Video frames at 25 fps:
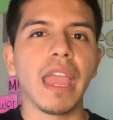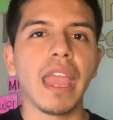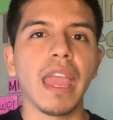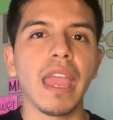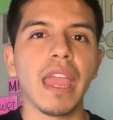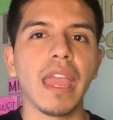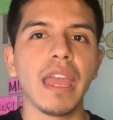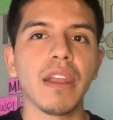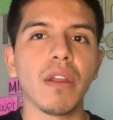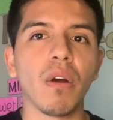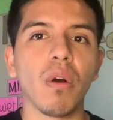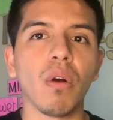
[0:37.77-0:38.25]

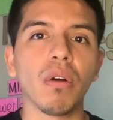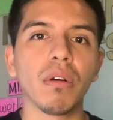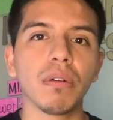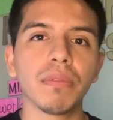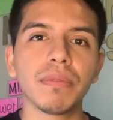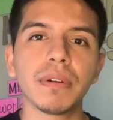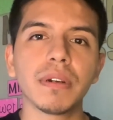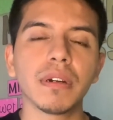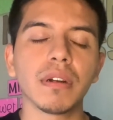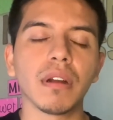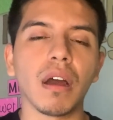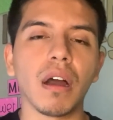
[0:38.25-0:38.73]
and
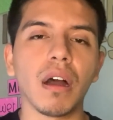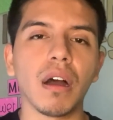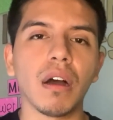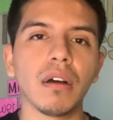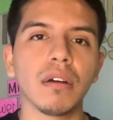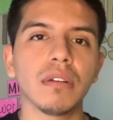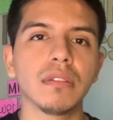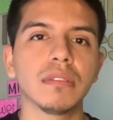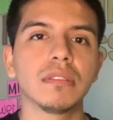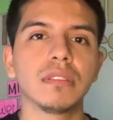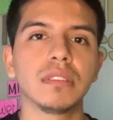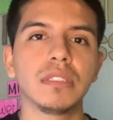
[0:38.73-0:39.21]

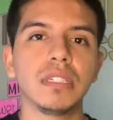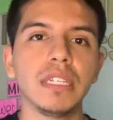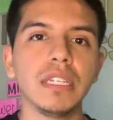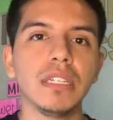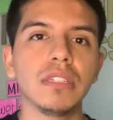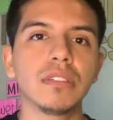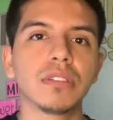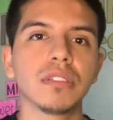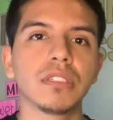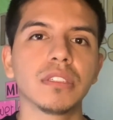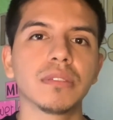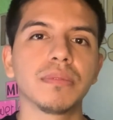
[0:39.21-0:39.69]
overall,
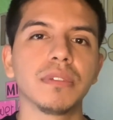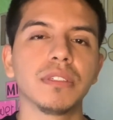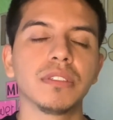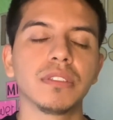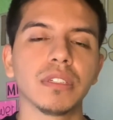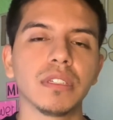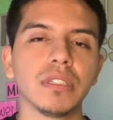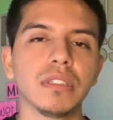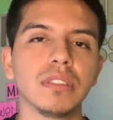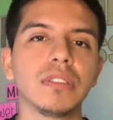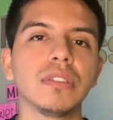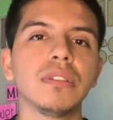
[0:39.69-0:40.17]
teachers were
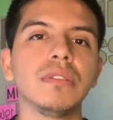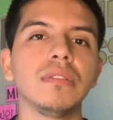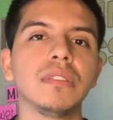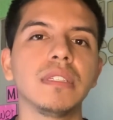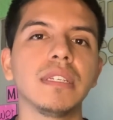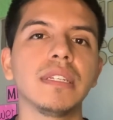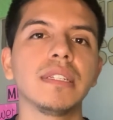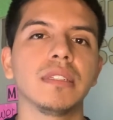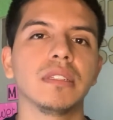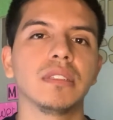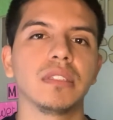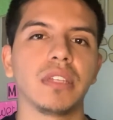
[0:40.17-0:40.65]
just
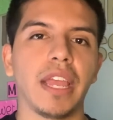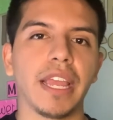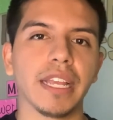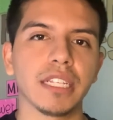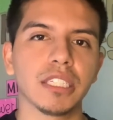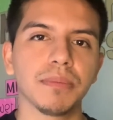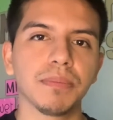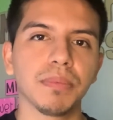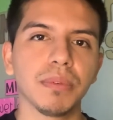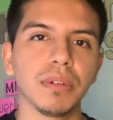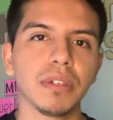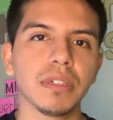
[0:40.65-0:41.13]
using
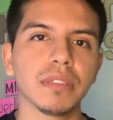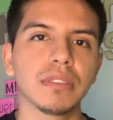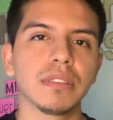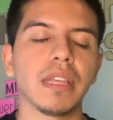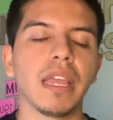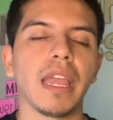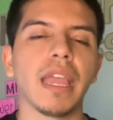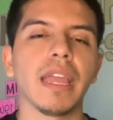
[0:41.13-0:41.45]
textbooks